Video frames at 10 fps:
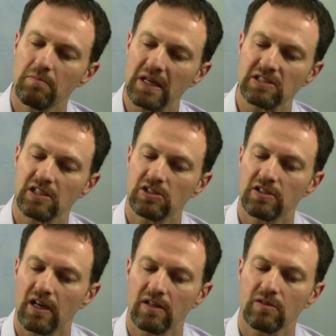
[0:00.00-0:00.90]
message
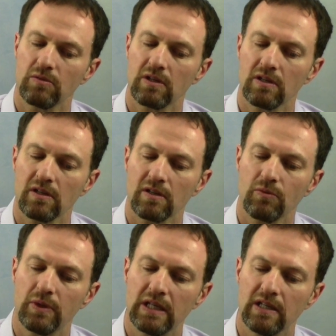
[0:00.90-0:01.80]
that
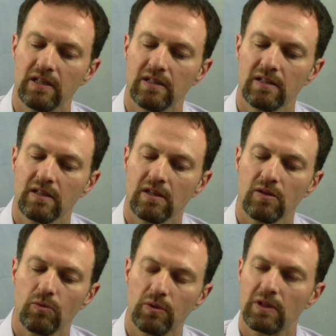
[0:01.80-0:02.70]
we
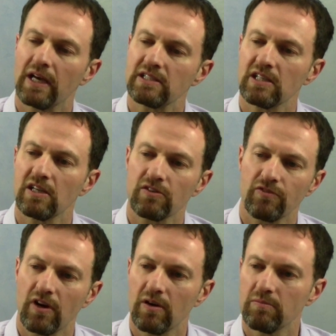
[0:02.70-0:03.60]
would like to hear
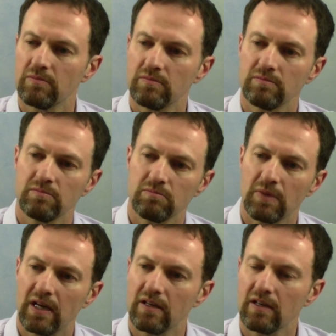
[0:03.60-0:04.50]
from
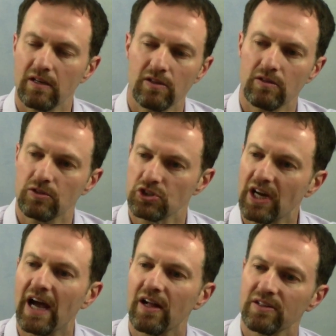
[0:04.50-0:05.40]
your
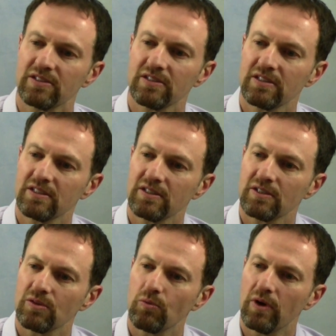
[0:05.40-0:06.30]
child
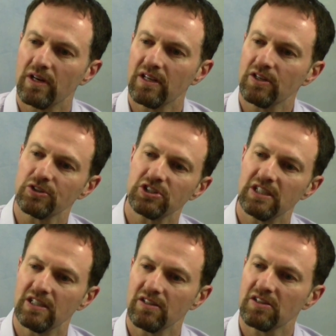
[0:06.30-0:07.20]
what he or
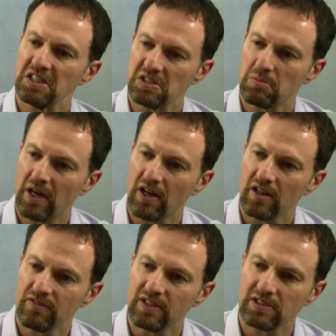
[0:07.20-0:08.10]
she thinks about
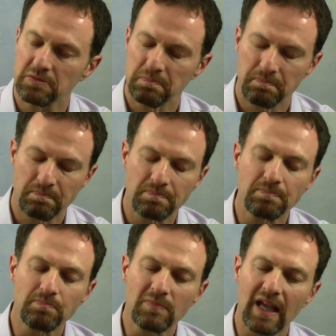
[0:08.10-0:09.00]
all of this.
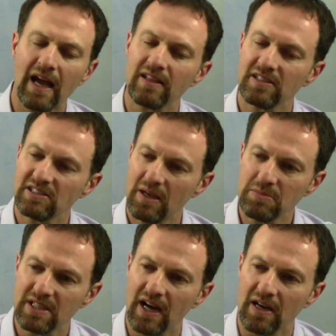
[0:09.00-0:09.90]
At the
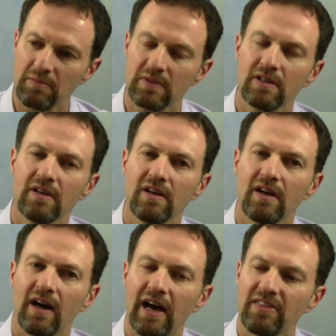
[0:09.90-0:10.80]
same time,
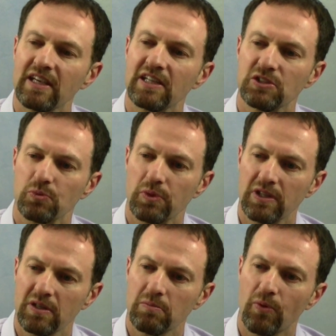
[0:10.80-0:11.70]
I think it is
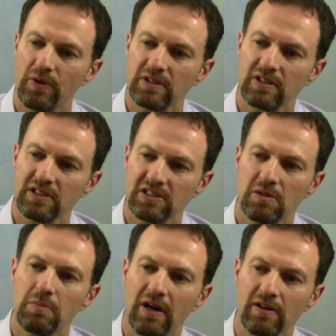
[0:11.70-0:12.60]
really important to
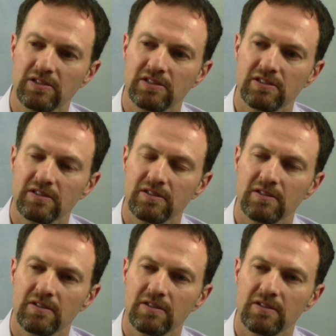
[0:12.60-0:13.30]
listen to parents